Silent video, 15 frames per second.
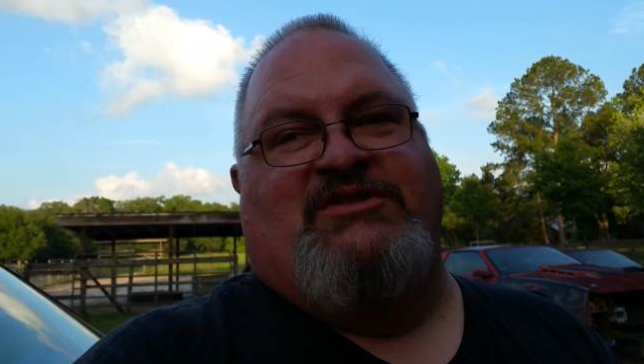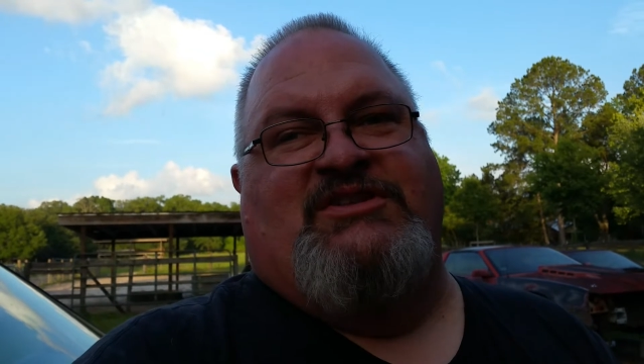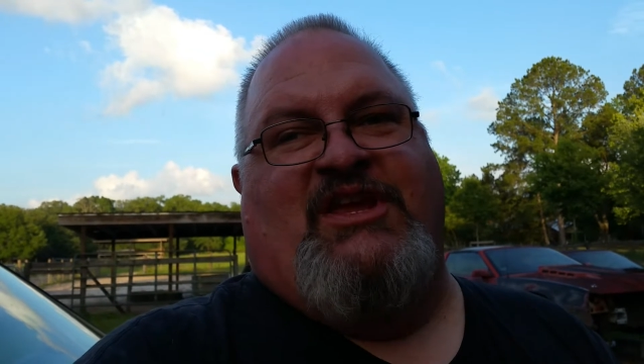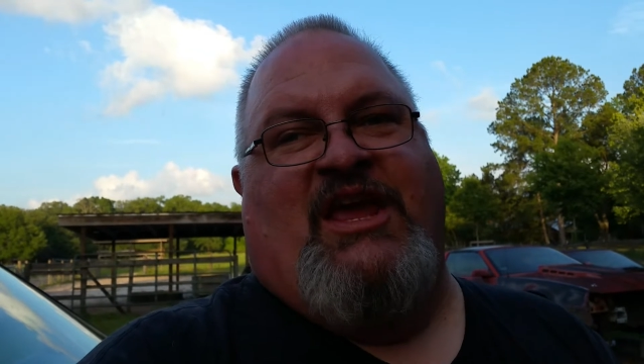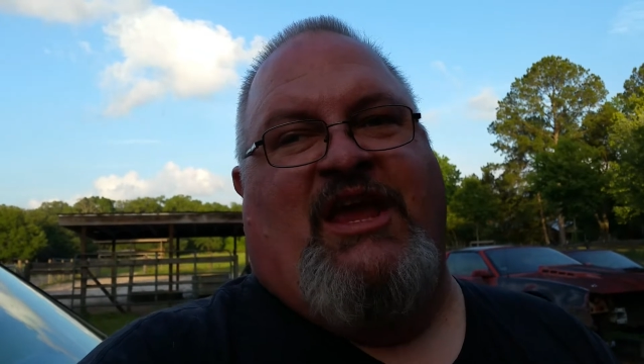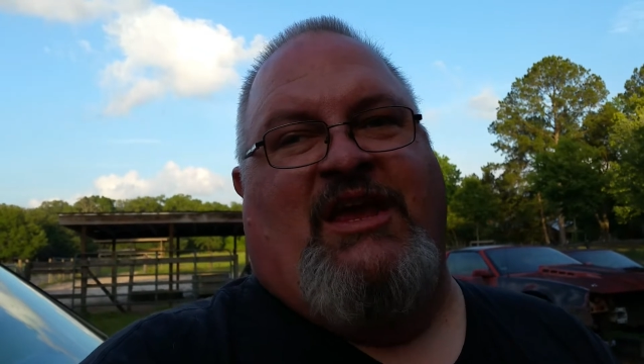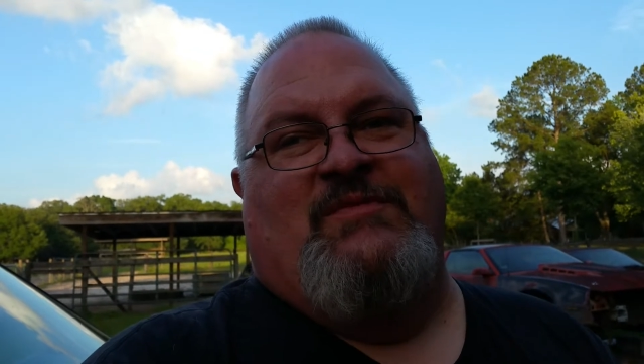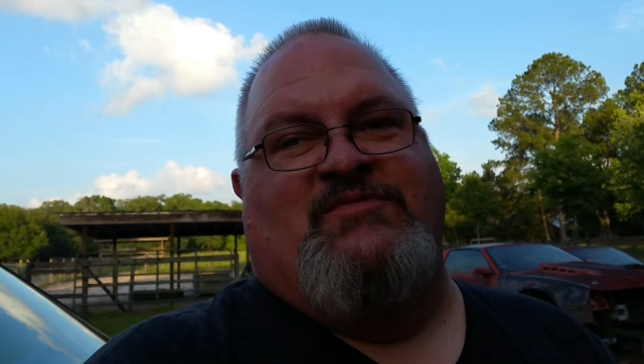
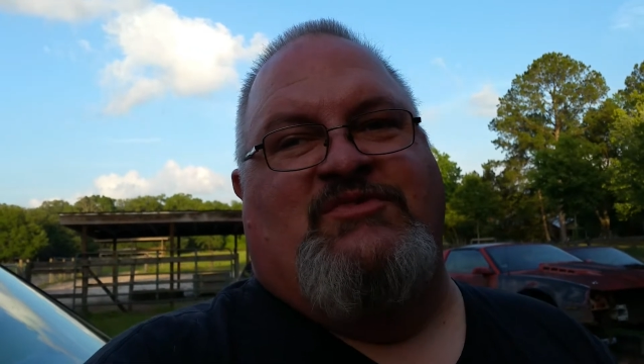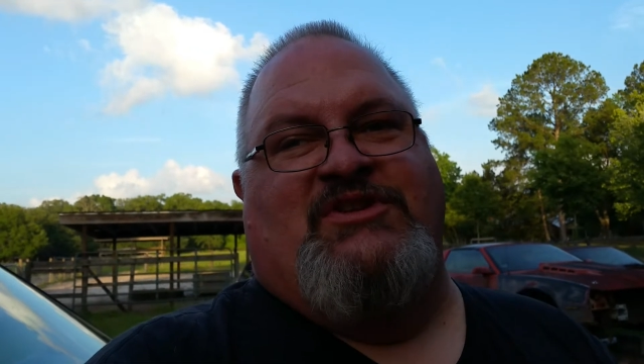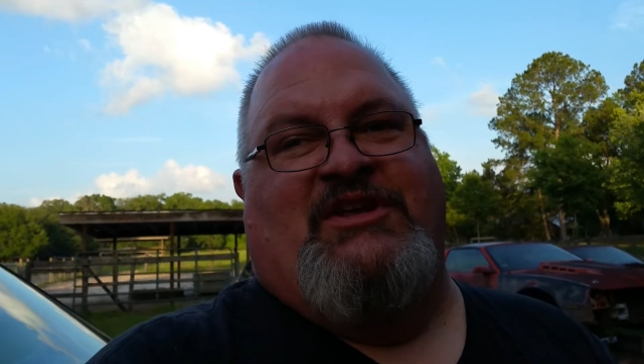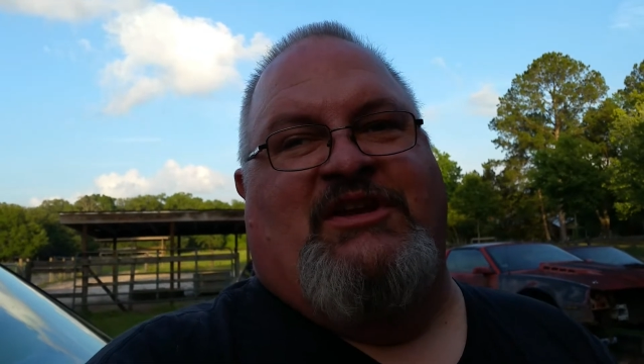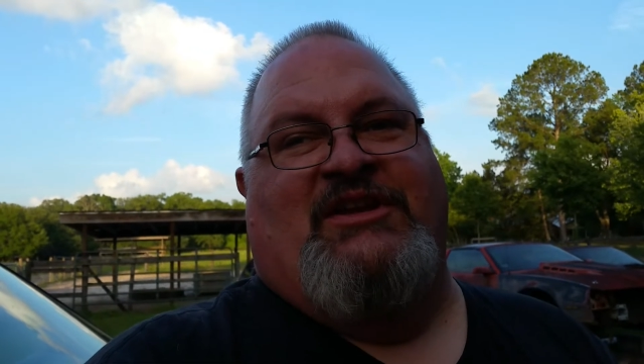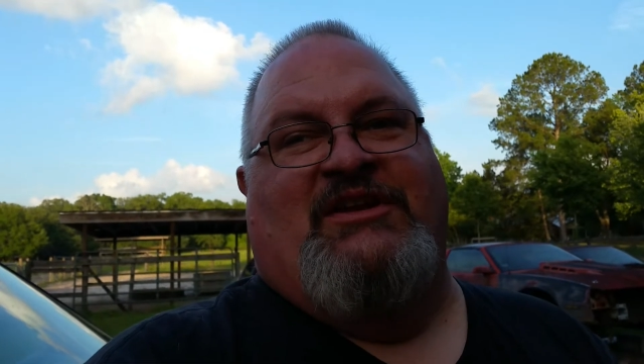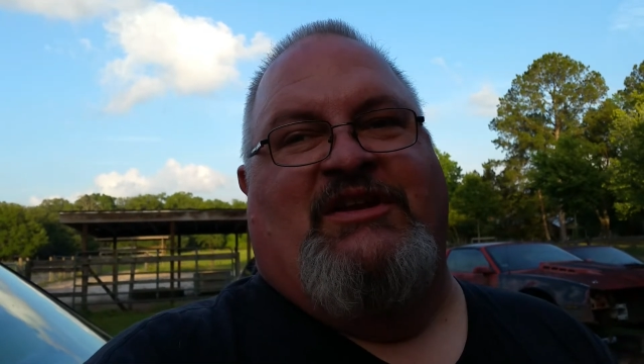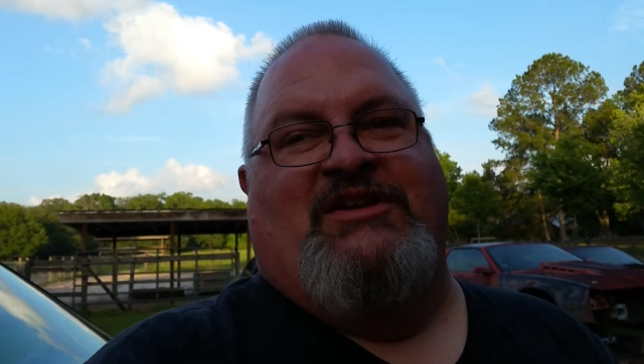cams in
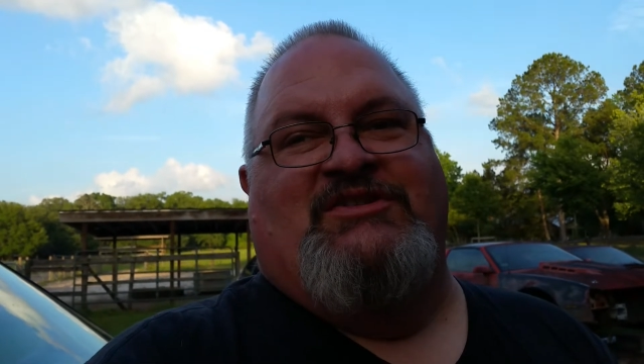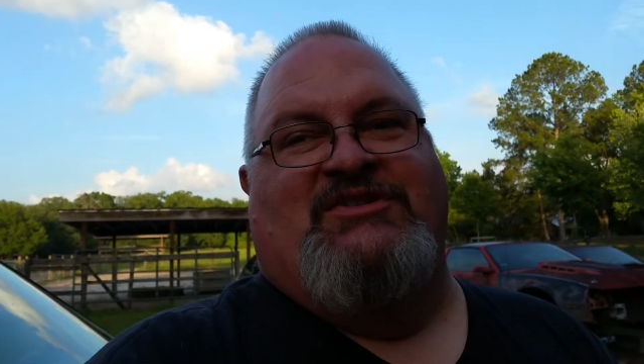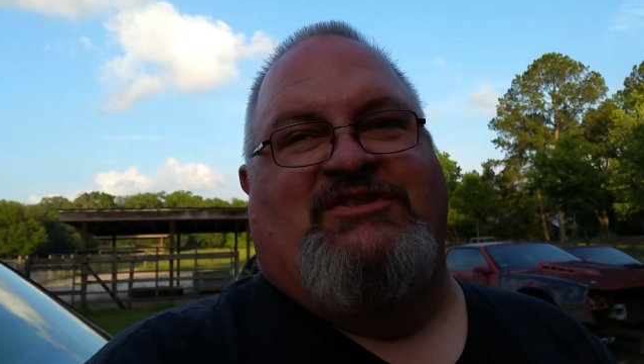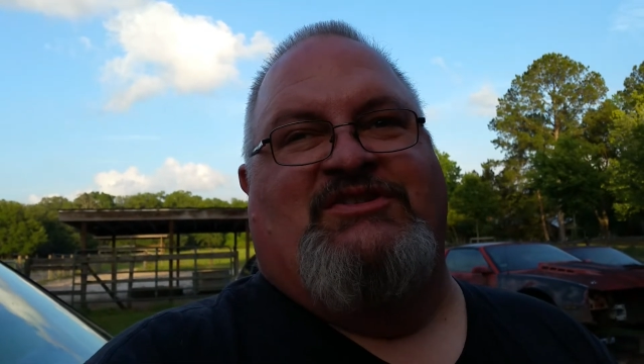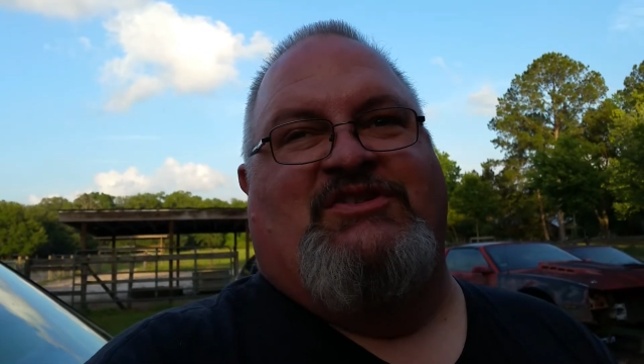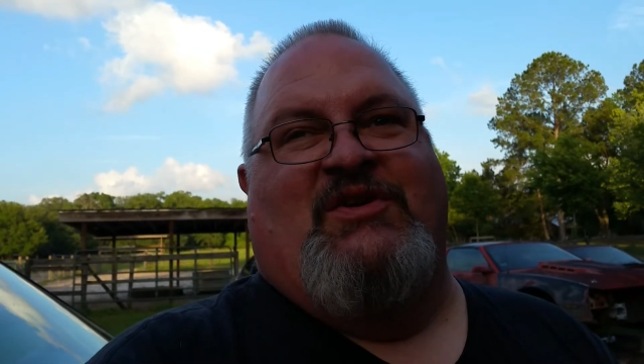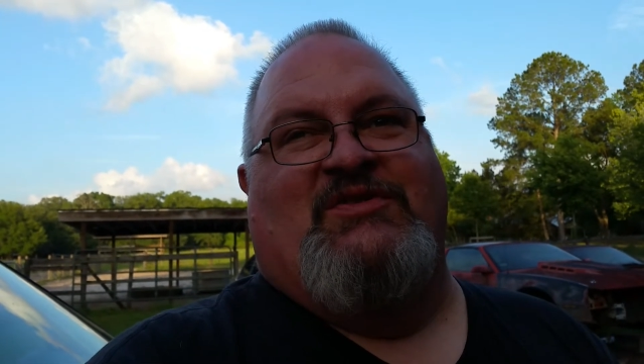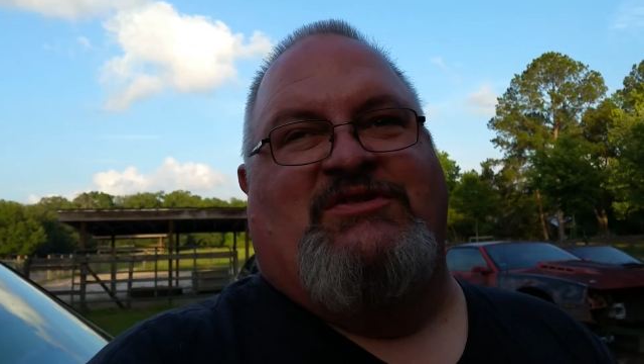it, and it just
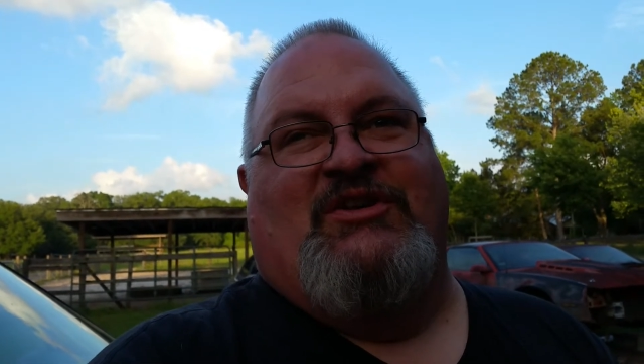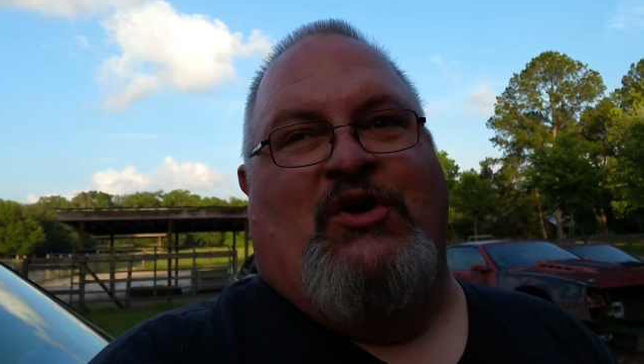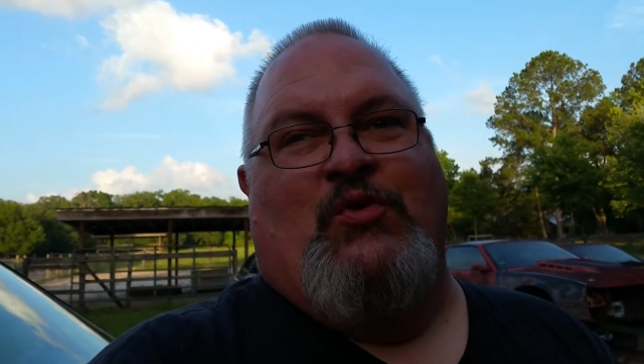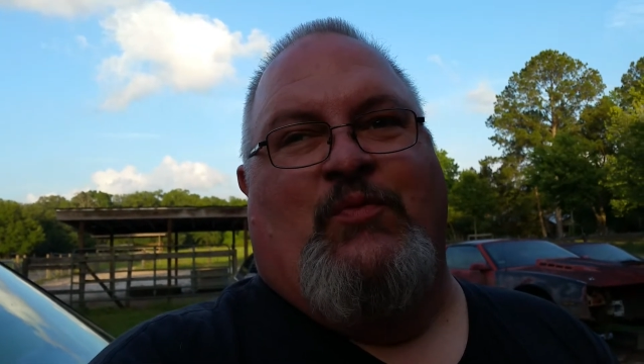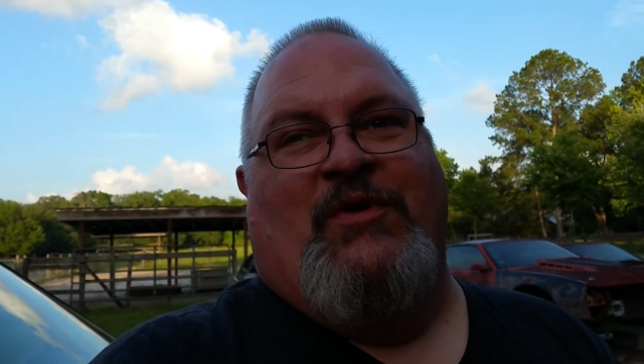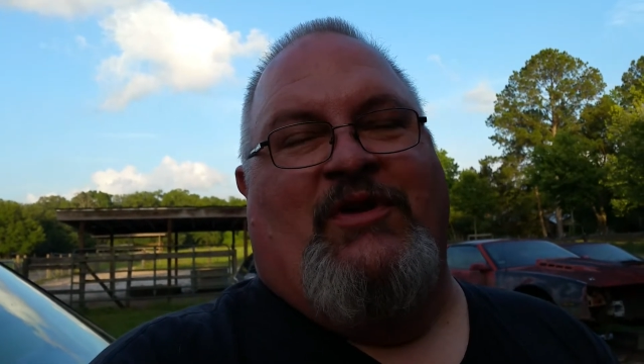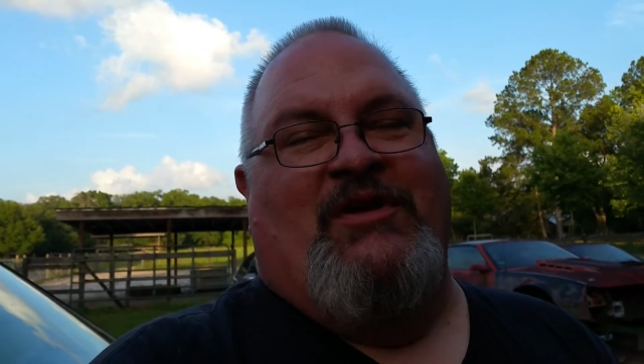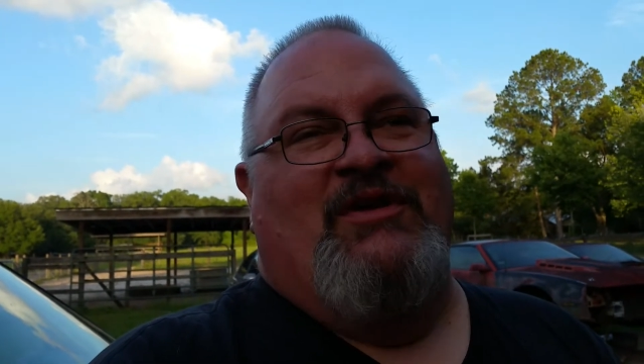starts
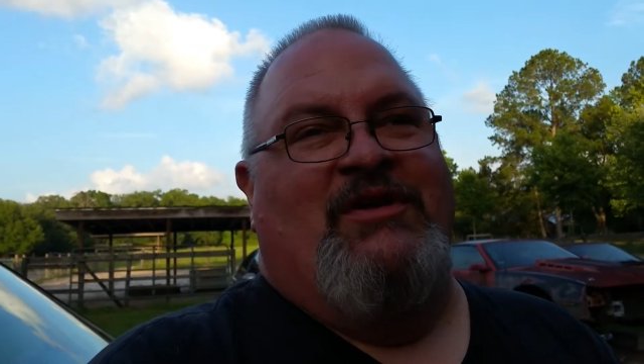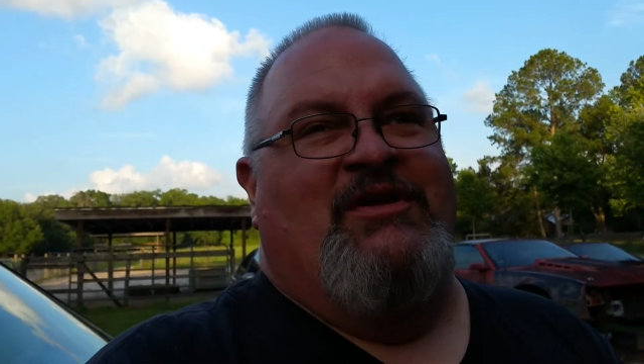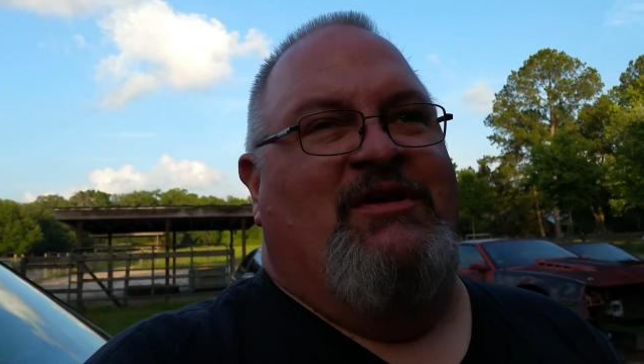loping.